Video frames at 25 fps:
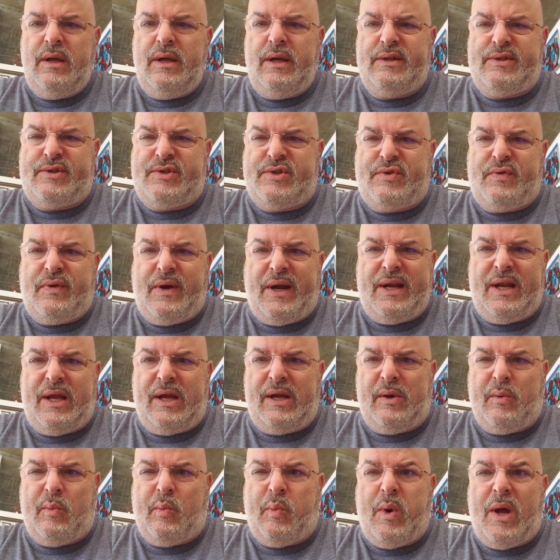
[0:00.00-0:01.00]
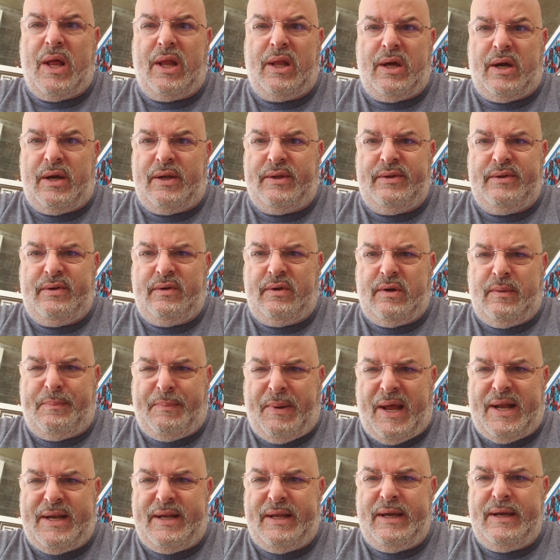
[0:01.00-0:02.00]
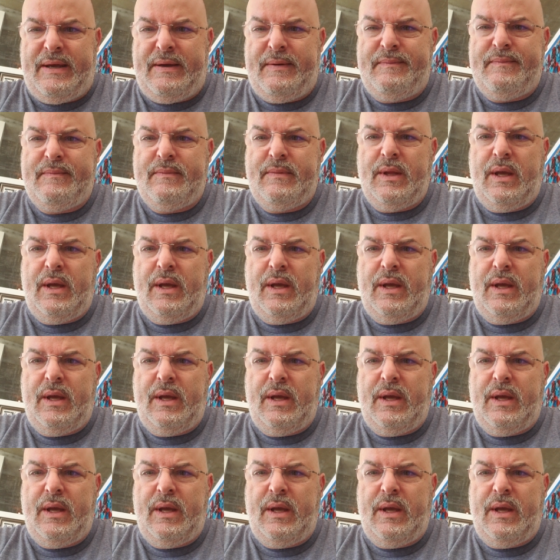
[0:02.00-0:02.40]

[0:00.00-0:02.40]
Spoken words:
It's trading well under a penny.